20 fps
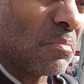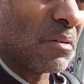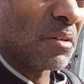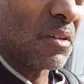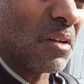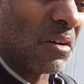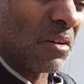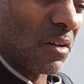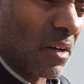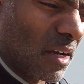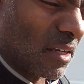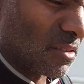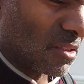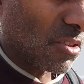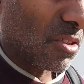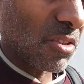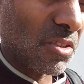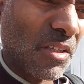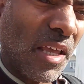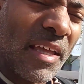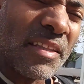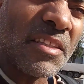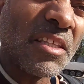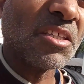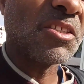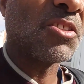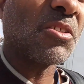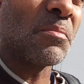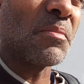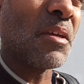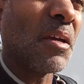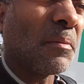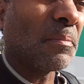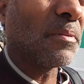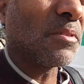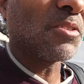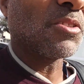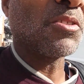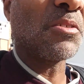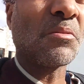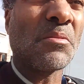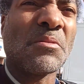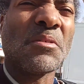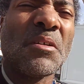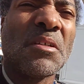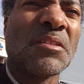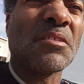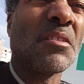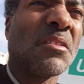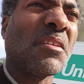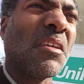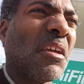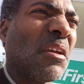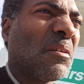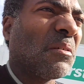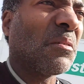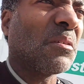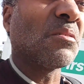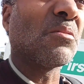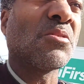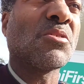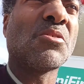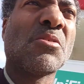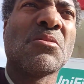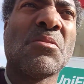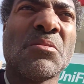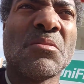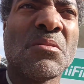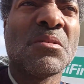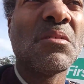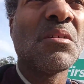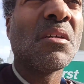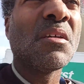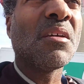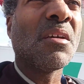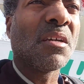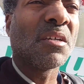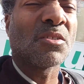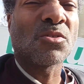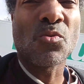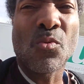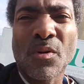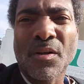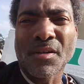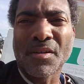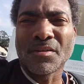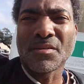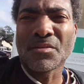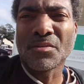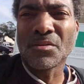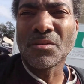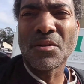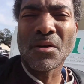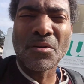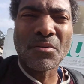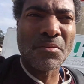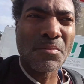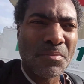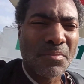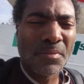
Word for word: but uh, I just I need some help in certain other areas too, as well. You know,